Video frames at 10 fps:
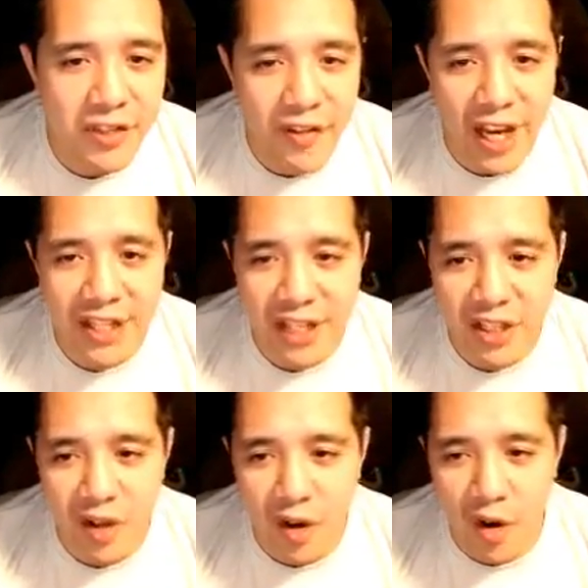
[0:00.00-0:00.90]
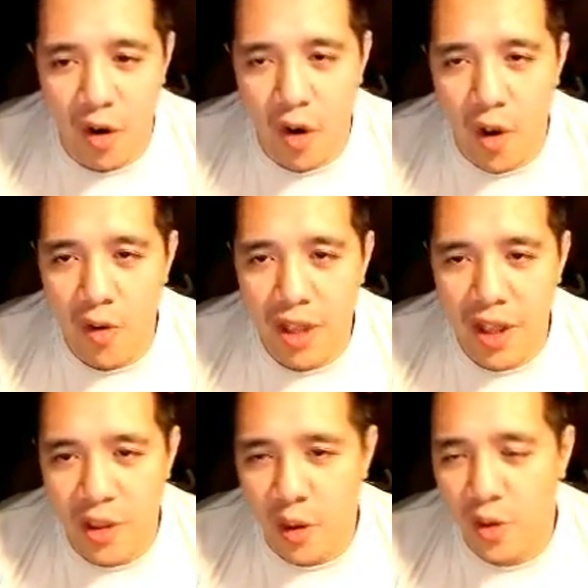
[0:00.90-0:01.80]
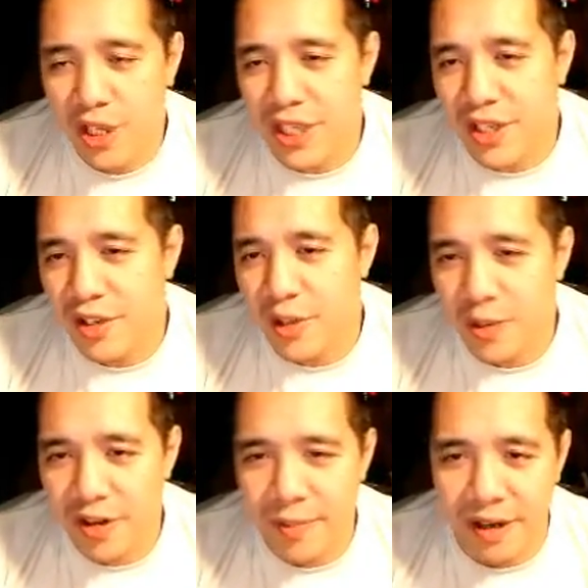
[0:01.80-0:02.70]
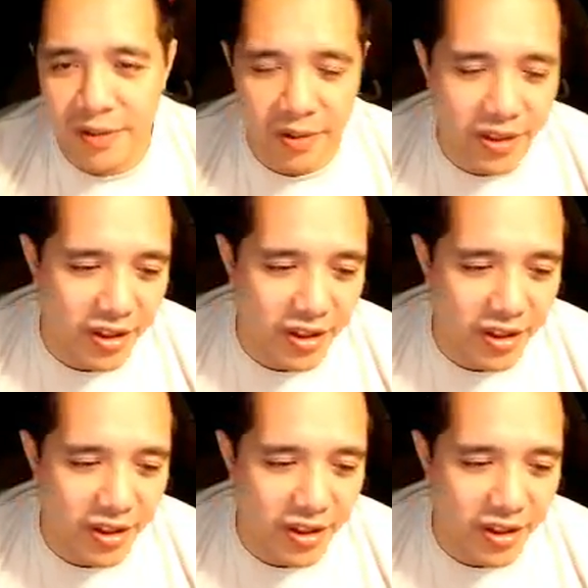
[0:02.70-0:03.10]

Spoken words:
the only skill you're worried about with